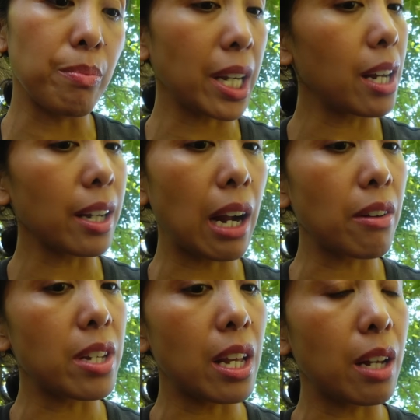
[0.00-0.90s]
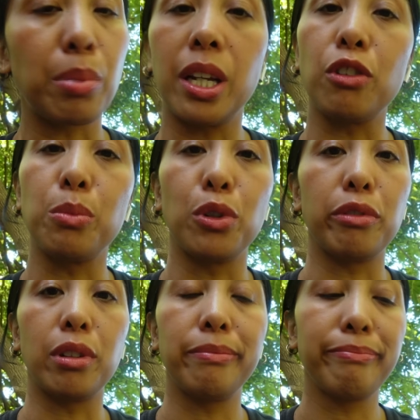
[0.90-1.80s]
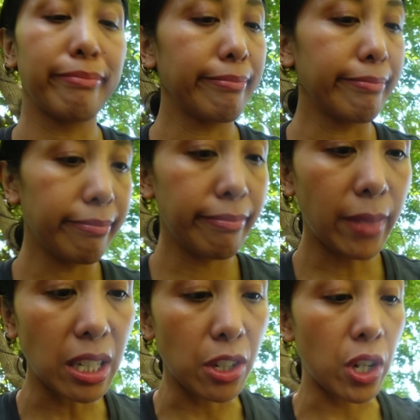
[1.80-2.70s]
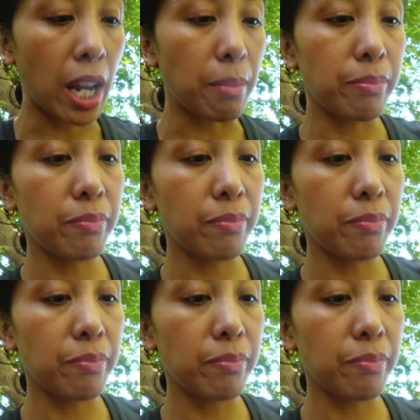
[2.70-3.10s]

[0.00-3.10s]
but can't guarantee complete removal. That's a shame.